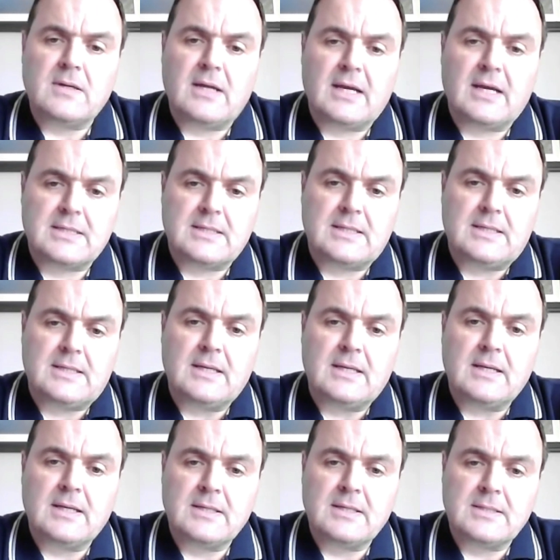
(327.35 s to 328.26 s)

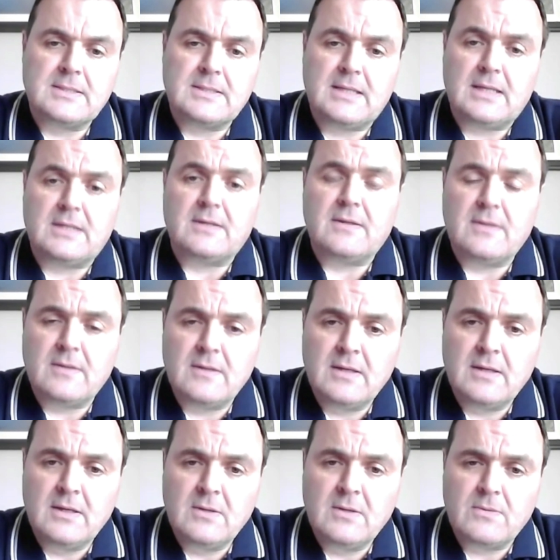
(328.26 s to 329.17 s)
I said
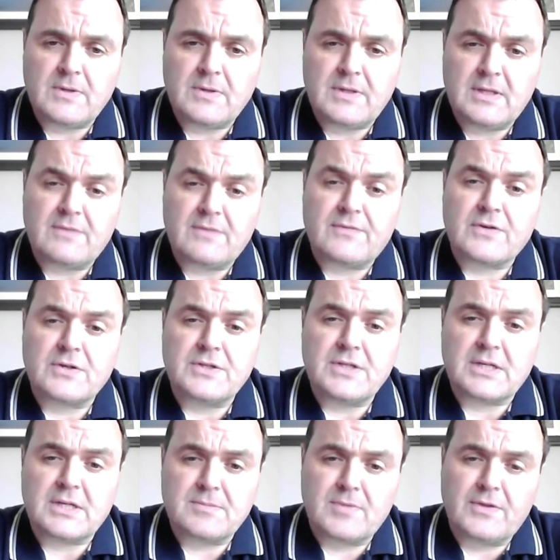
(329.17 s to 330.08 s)
within the first
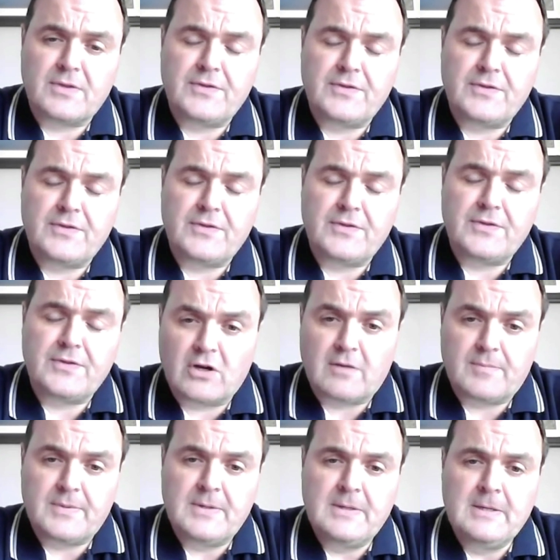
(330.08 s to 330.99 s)
6 months of my
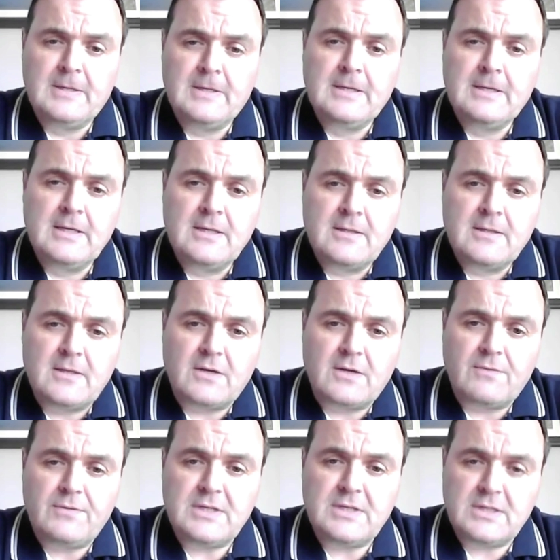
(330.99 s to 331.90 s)
job that
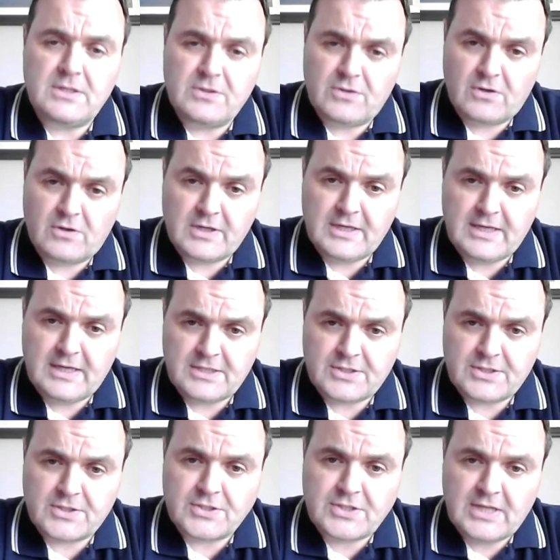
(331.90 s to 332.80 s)
if we didn't
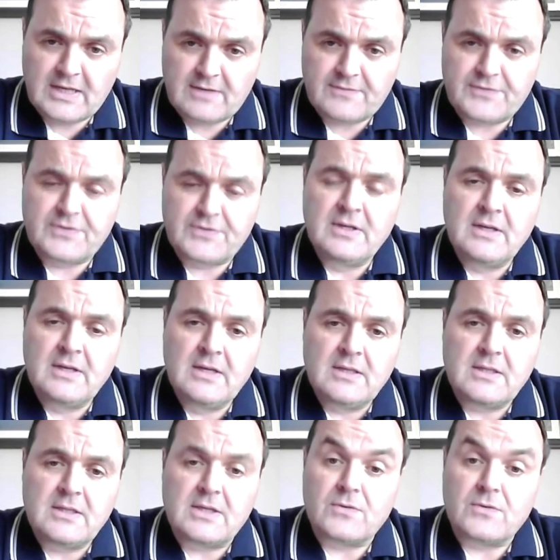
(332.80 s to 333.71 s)
organise ourselves,
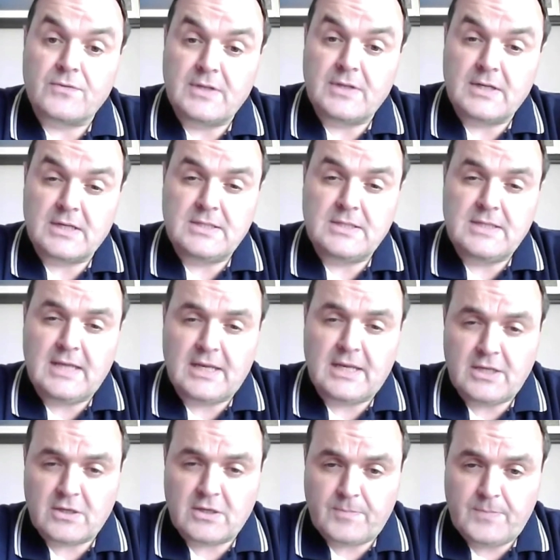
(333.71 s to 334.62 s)
that over the next
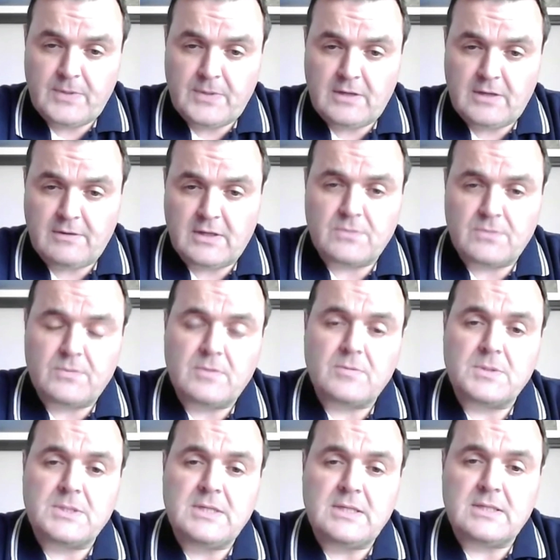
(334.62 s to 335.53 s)
10-year period, we
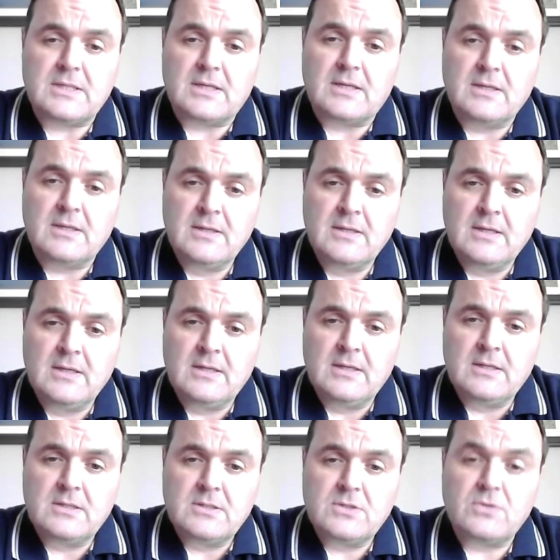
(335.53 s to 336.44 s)
would see the
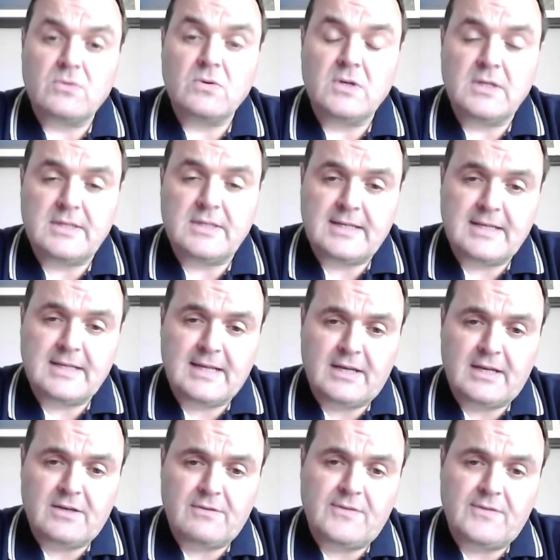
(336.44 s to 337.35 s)
total
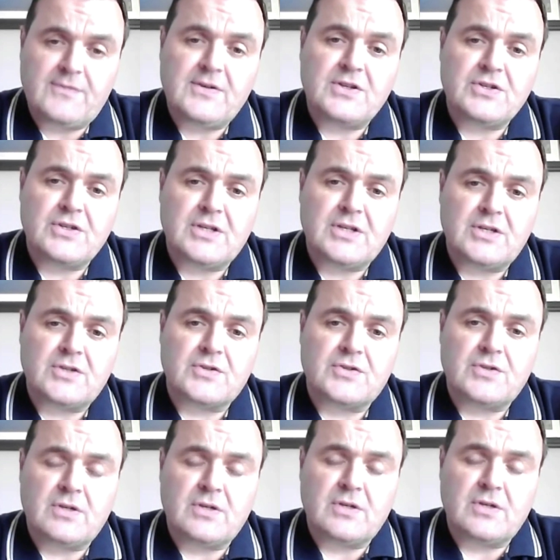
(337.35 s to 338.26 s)
decline of the fishing
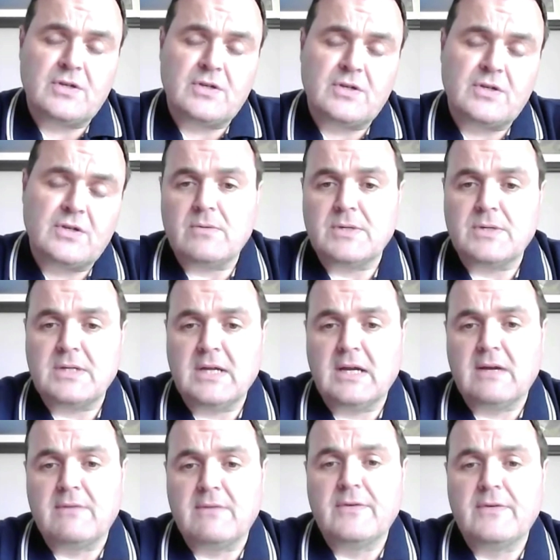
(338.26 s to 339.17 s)
industry, where you would
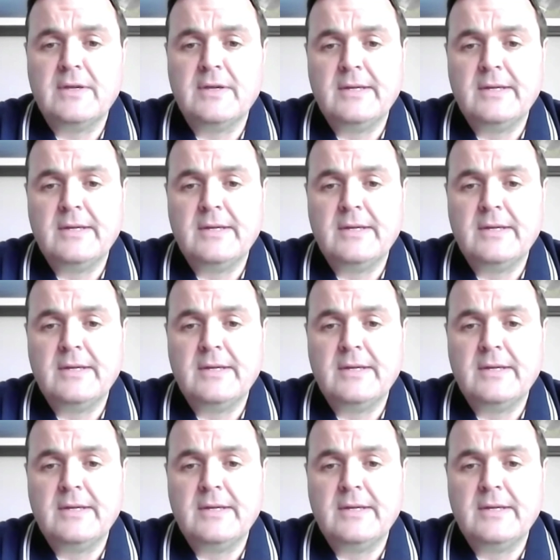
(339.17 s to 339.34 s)
have